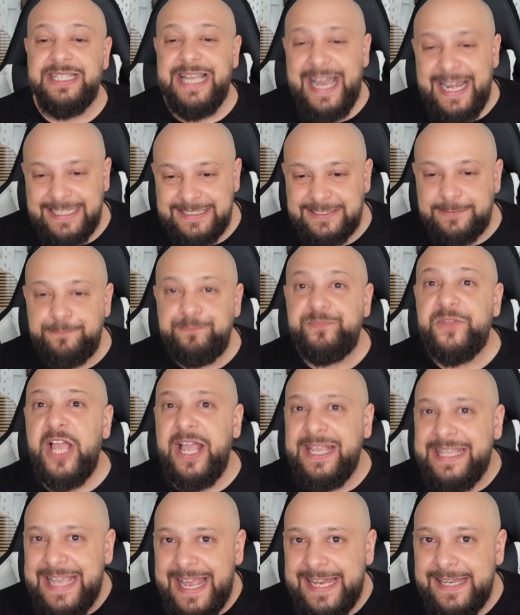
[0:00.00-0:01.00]
Guys,
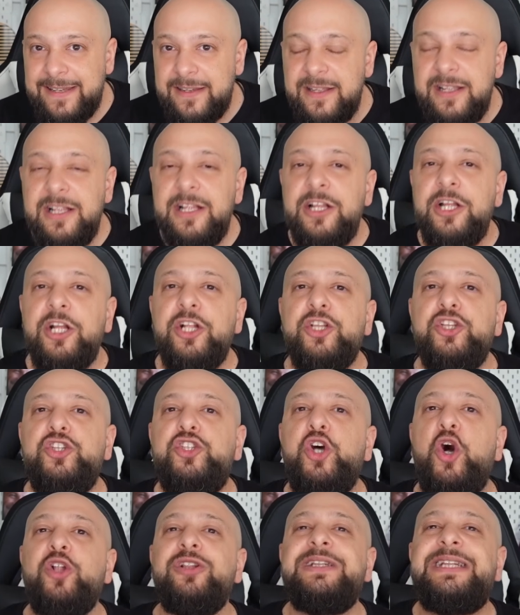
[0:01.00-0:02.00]
again,
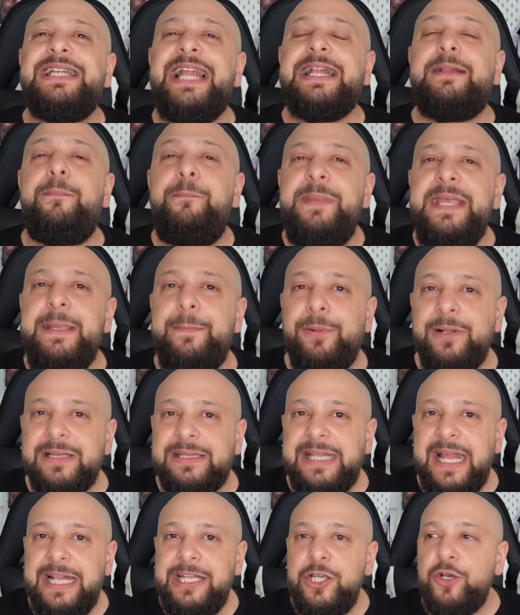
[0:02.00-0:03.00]
don't let people
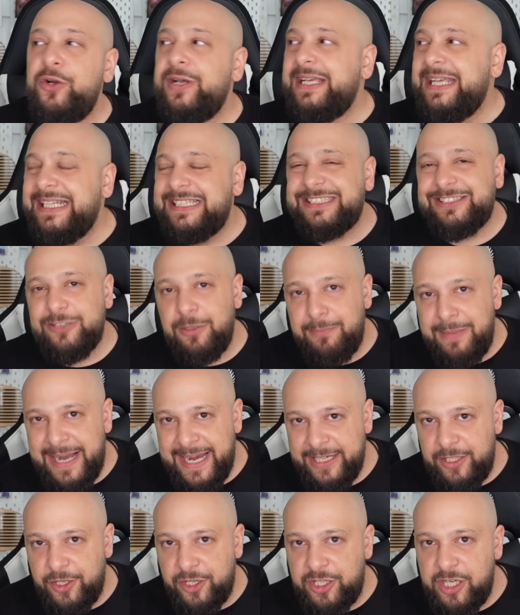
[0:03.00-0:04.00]
tell you it's a
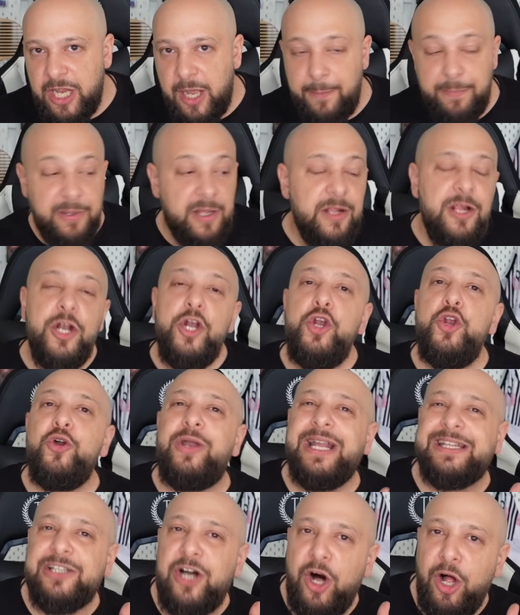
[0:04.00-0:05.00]
minor cup. Look
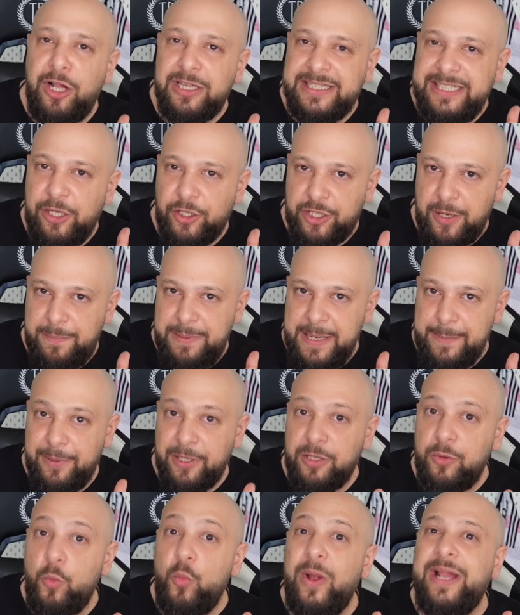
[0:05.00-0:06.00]
at all the other
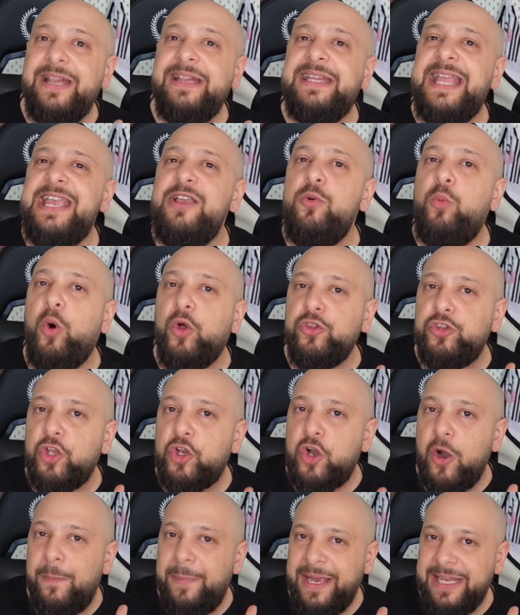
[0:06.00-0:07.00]
people when they won the
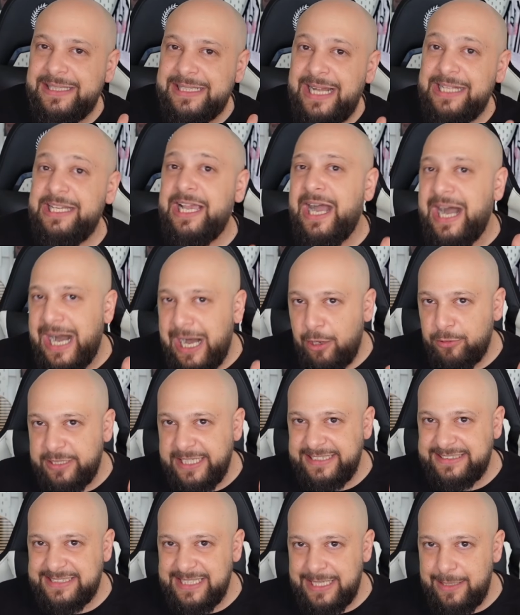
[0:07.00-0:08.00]
Coppa Italia, how
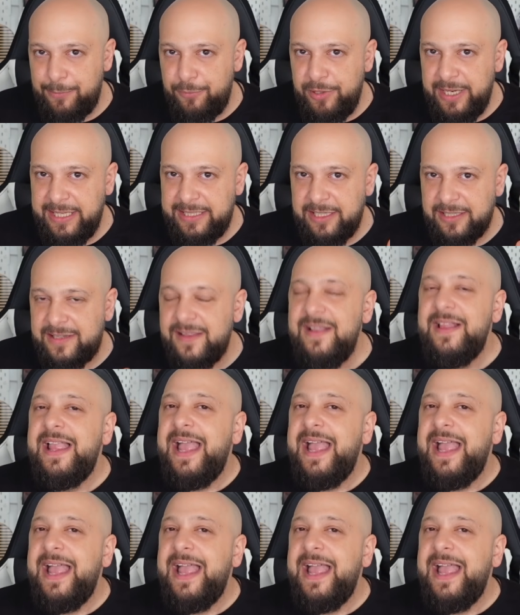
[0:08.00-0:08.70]
they celebrated.